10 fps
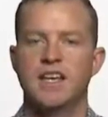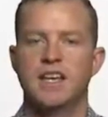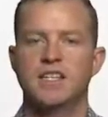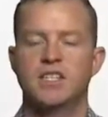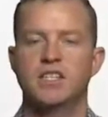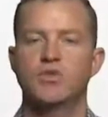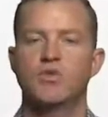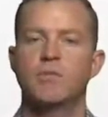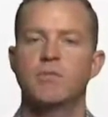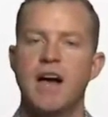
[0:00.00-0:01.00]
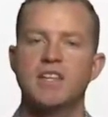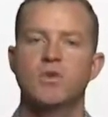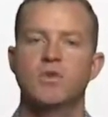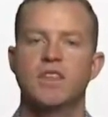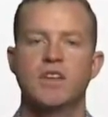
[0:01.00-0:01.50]
it should just
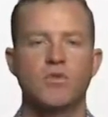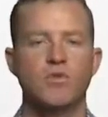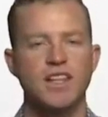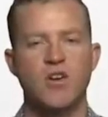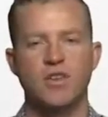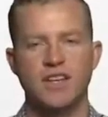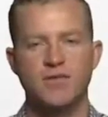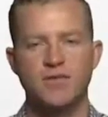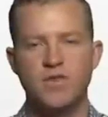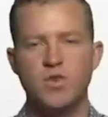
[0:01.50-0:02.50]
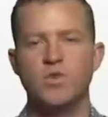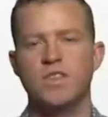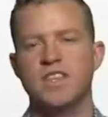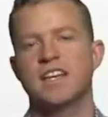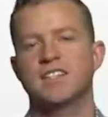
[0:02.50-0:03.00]
remind you that there are really only a few
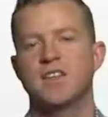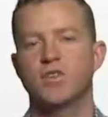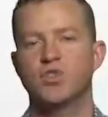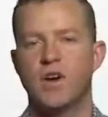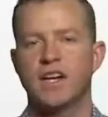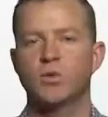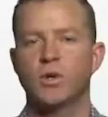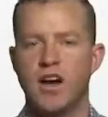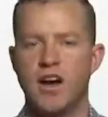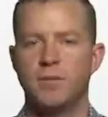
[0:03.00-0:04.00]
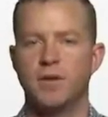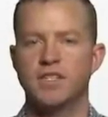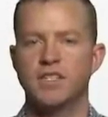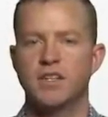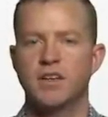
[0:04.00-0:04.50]
things that you're trying to
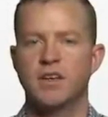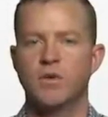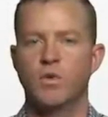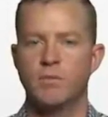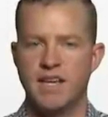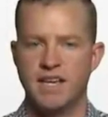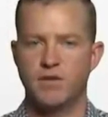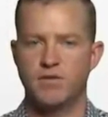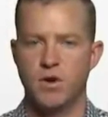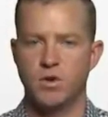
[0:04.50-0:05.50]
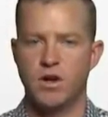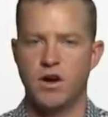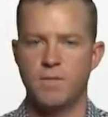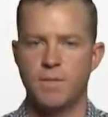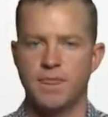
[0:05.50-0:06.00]
accomplish when making a phone
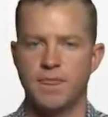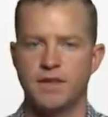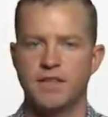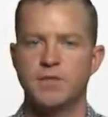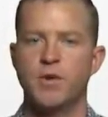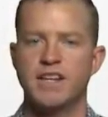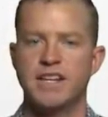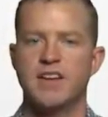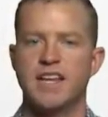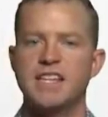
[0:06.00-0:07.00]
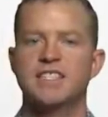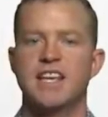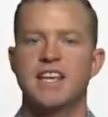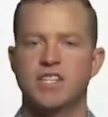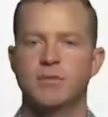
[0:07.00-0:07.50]
call. Now let's break down each
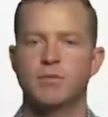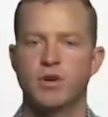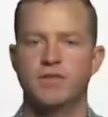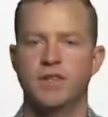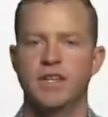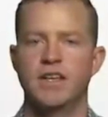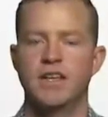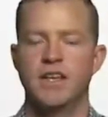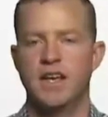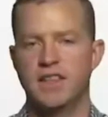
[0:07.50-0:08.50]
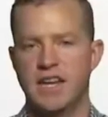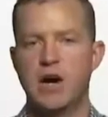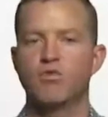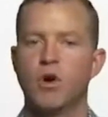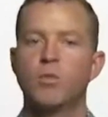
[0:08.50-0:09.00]
section briefly, and then
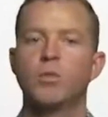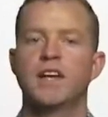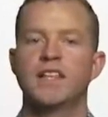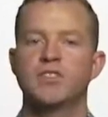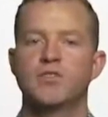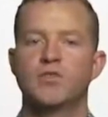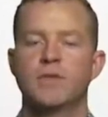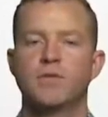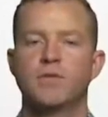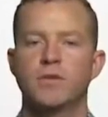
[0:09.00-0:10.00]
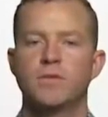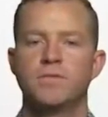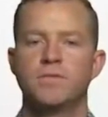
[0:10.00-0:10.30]
I'll role play the script for you.